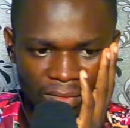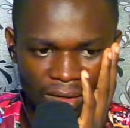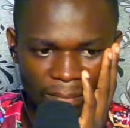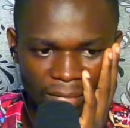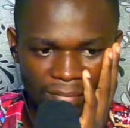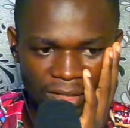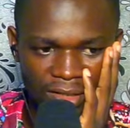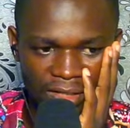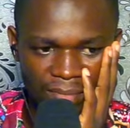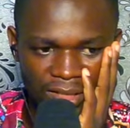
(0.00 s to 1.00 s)
My peak
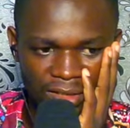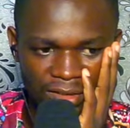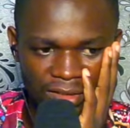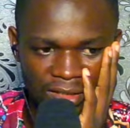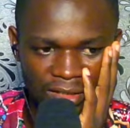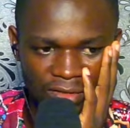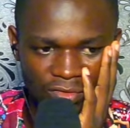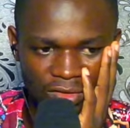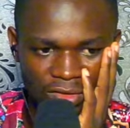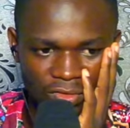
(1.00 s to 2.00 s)
rapid is
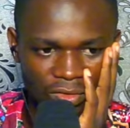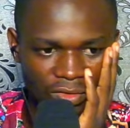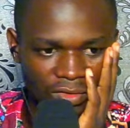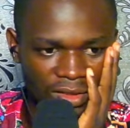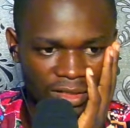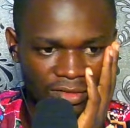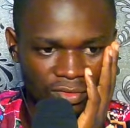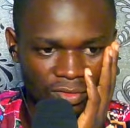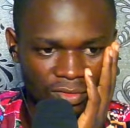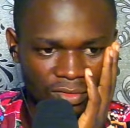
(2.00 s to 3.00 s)
2200. That's good.